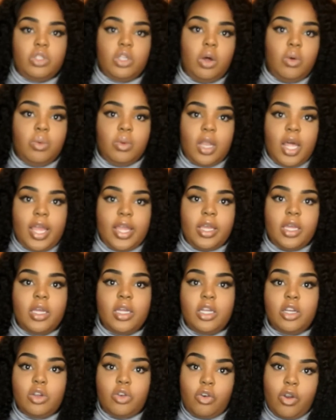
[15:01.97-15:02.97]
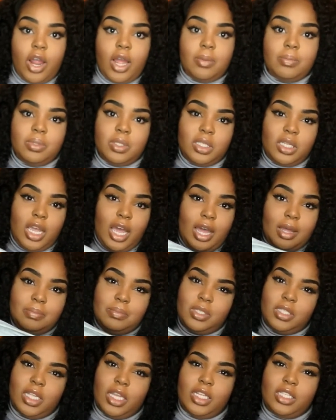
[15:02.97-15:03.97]
don't like crop
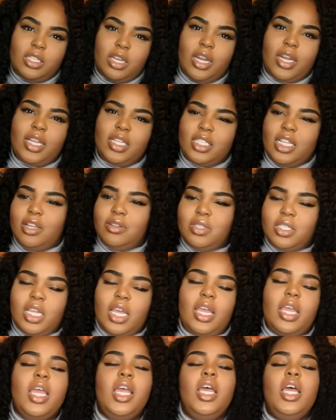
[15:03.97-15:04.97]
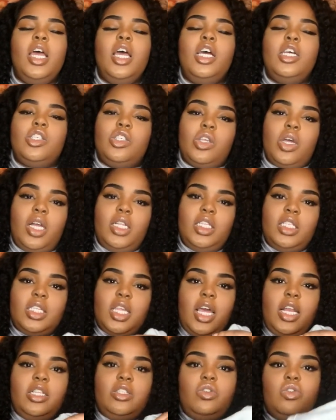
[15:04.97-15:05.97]
top sets I guess I'll say so I
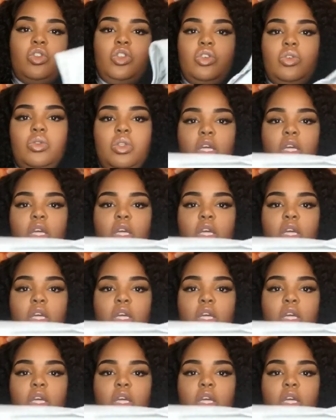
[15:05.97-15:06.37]
decided to do